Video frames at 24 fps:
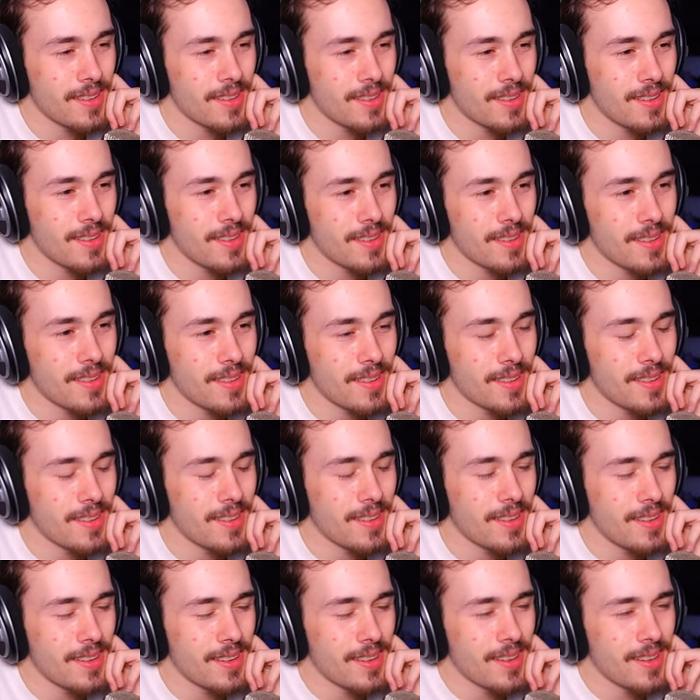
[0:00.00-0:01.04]

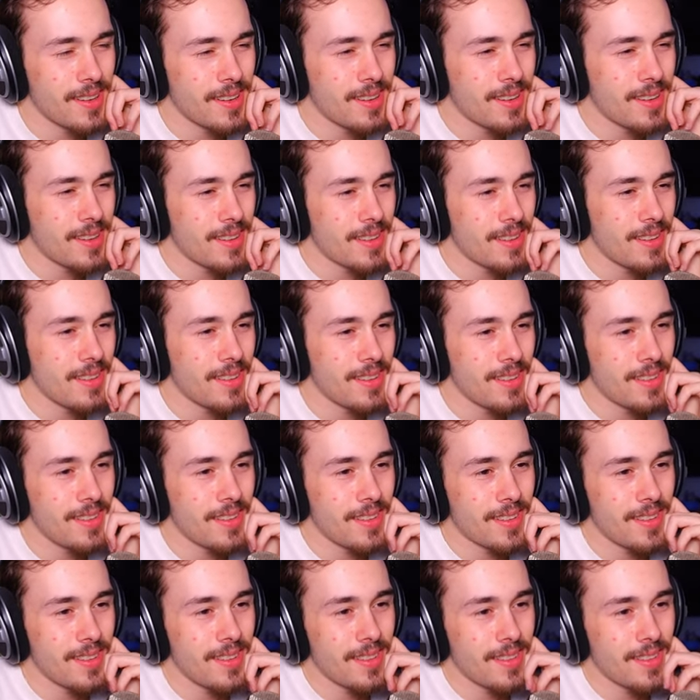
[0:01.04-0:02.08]

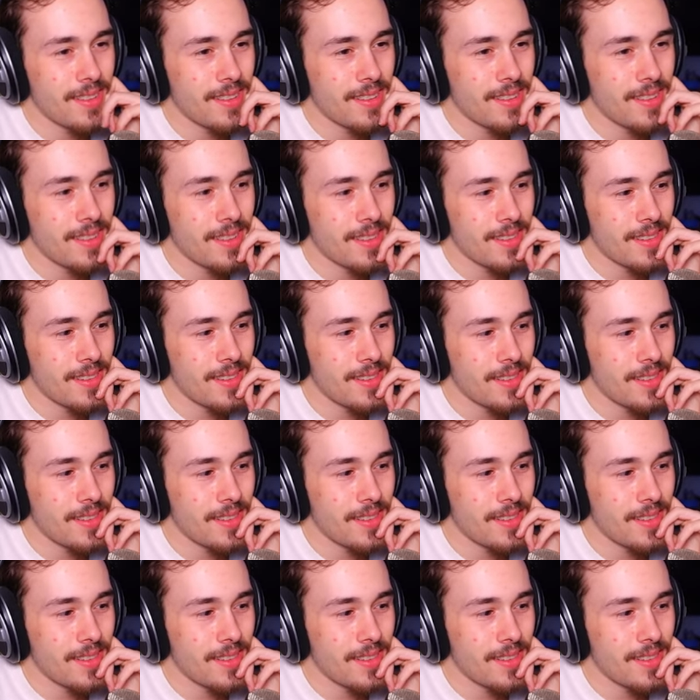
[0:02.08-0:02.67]
(no one is talking)